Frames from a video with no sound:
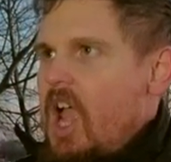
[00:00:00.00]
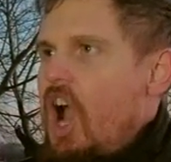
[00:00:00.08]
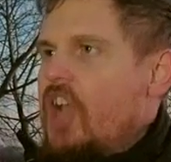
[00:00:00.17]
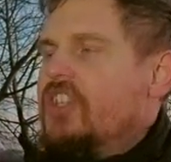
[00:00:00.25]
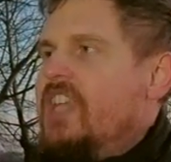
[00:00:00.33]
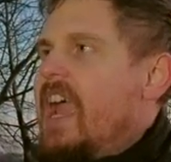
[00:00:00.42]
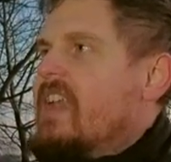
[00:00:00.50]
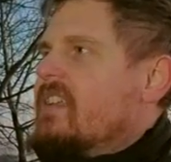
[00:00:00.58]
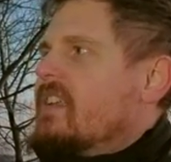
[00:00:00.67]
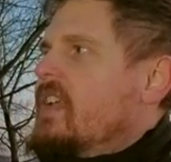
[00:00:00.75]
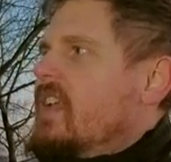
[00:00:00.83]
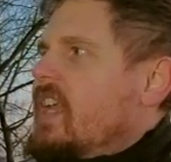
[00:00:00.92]
And yet,
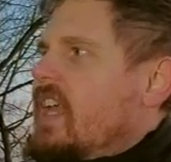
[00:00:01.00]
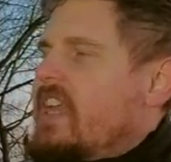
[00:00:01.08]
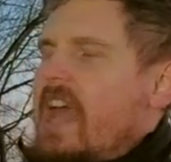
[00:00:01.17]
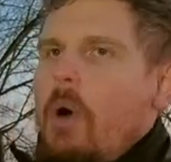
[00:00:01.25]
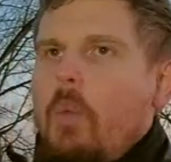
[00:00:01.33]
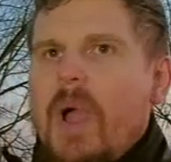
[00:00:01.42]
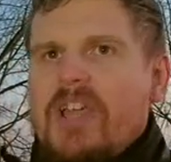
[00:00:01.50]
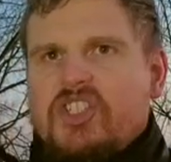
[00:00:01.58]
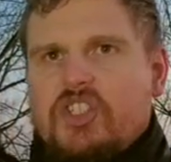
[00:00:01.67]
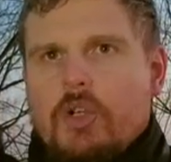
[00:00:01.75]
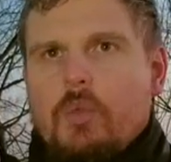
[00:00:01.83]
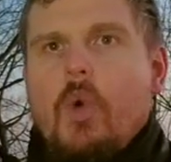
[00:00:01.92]
in our
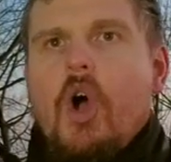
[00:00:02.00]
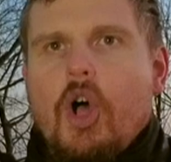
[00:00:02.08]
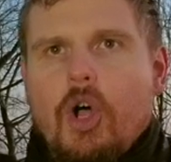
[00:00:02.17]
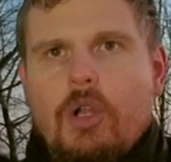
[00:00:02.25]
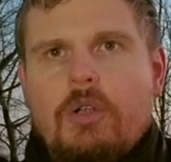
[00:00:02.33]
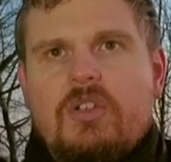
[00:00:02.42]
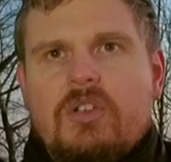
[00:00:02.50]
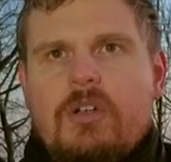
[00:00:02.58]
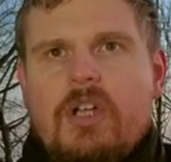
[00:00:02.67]
Western world,